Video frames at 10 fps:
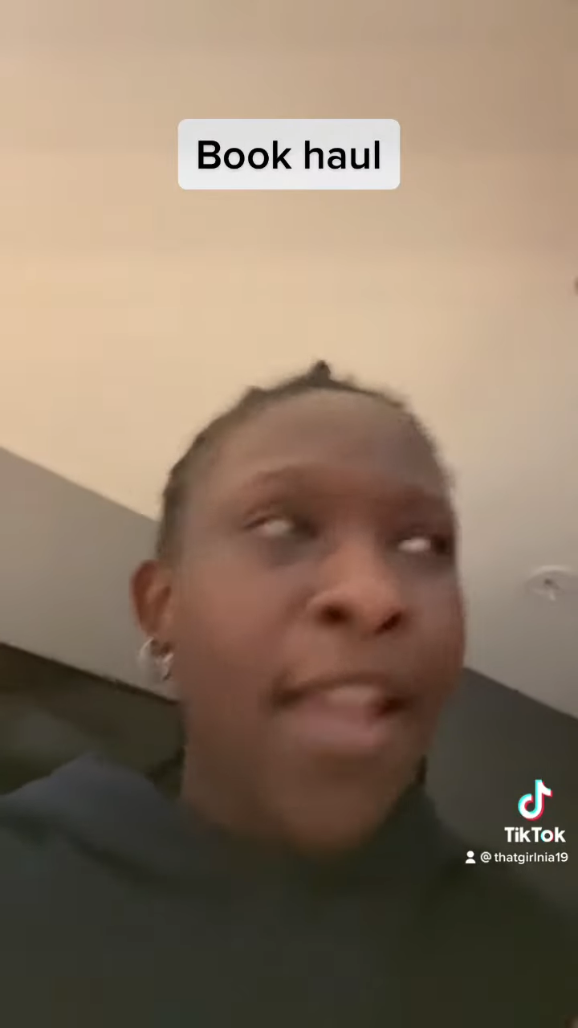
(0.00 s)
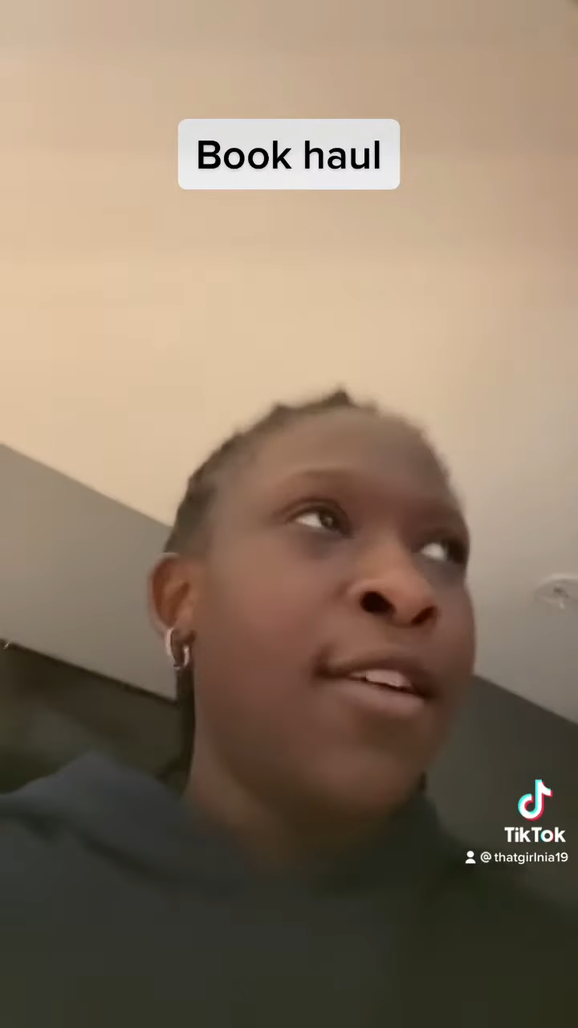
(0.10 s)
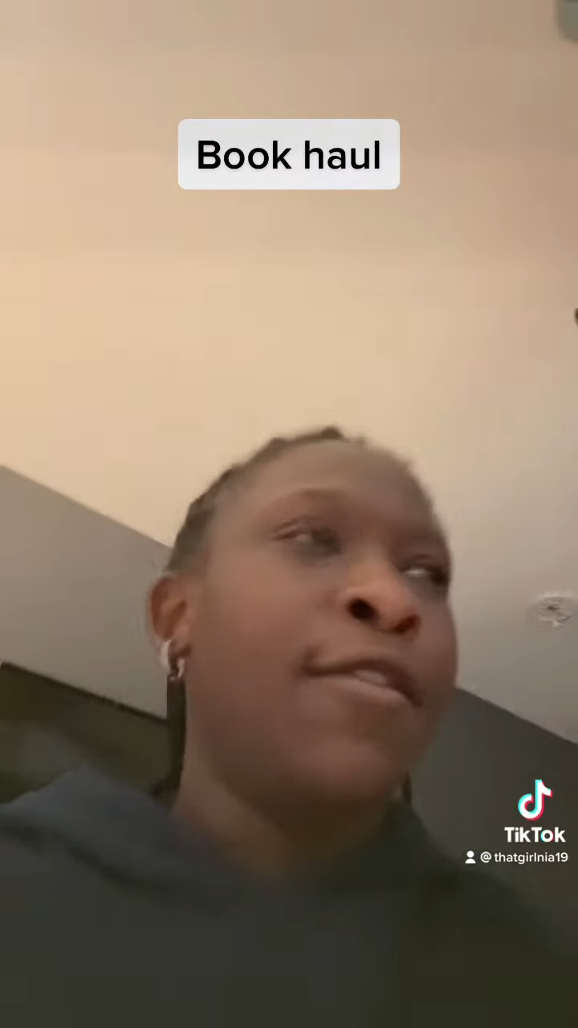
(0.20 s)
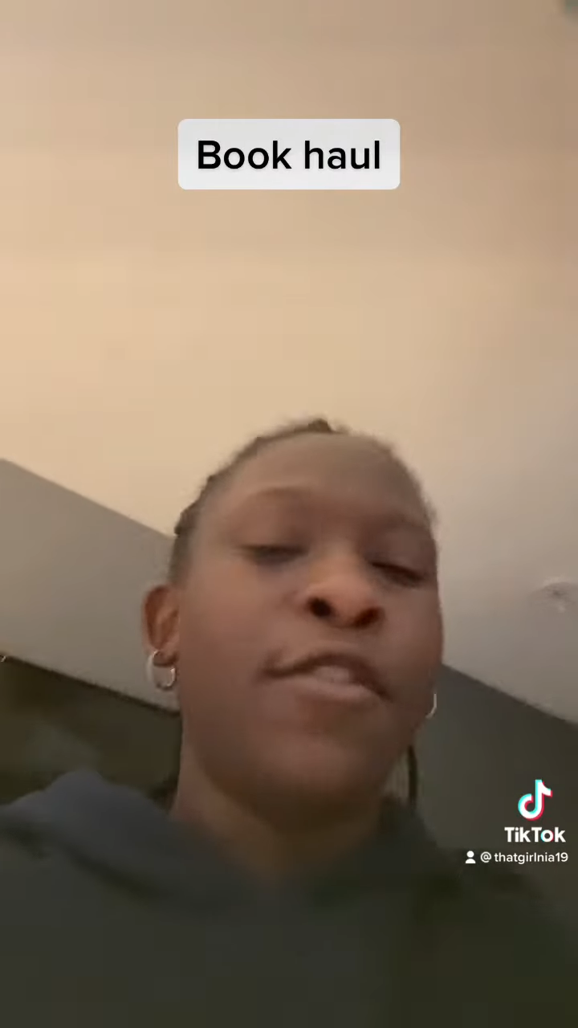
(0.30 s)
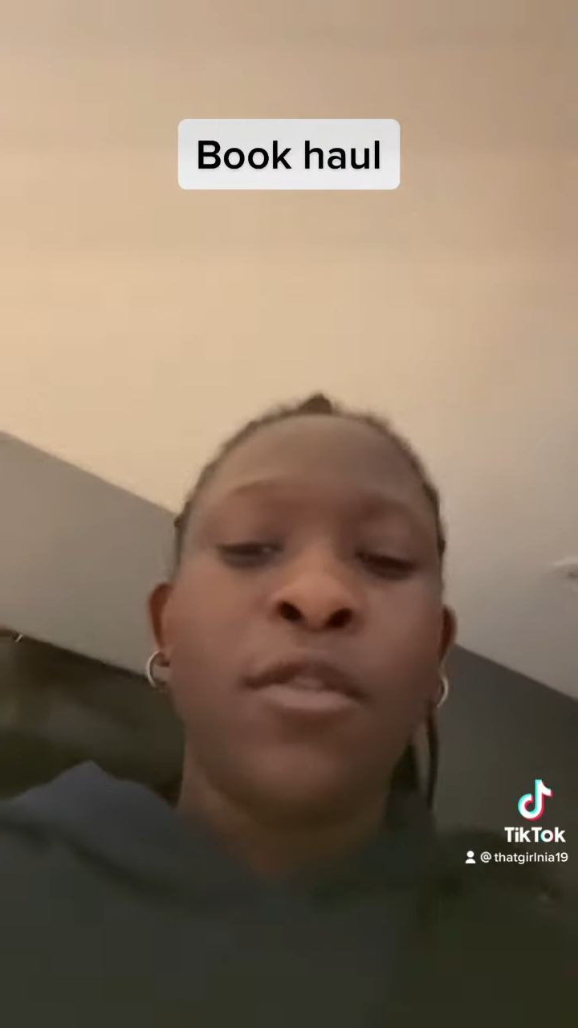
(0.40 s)

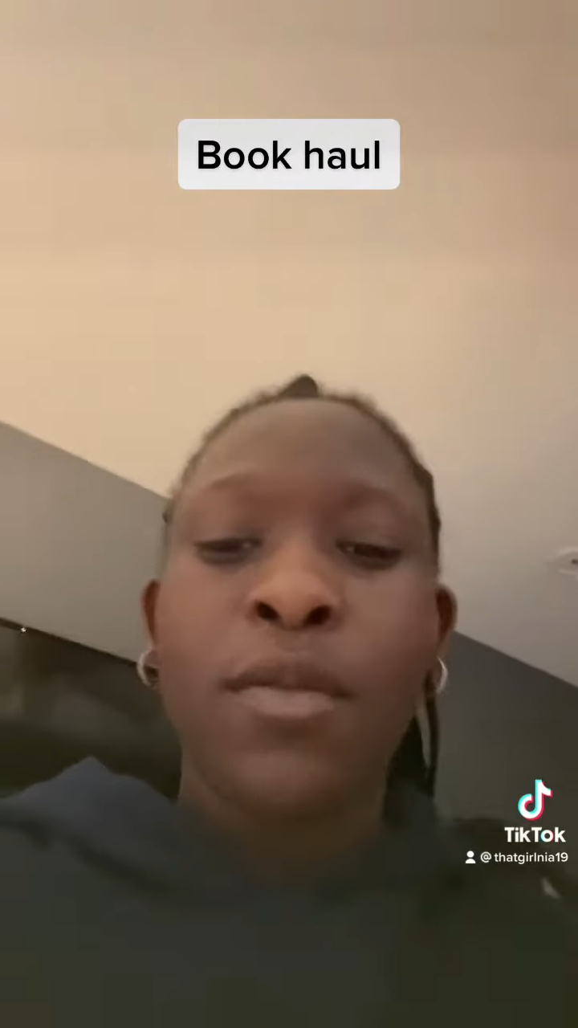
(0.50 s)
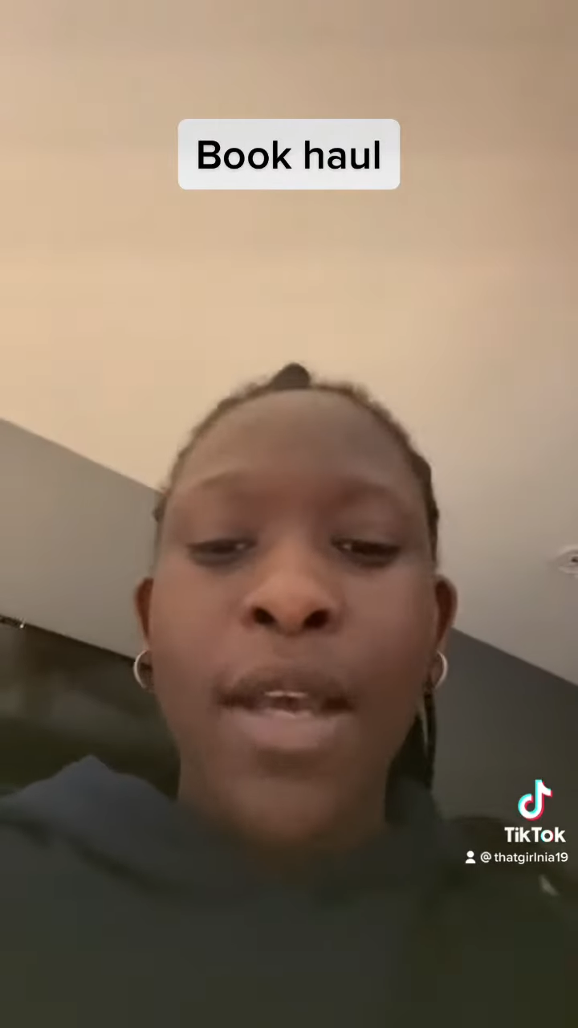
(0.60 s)
love food.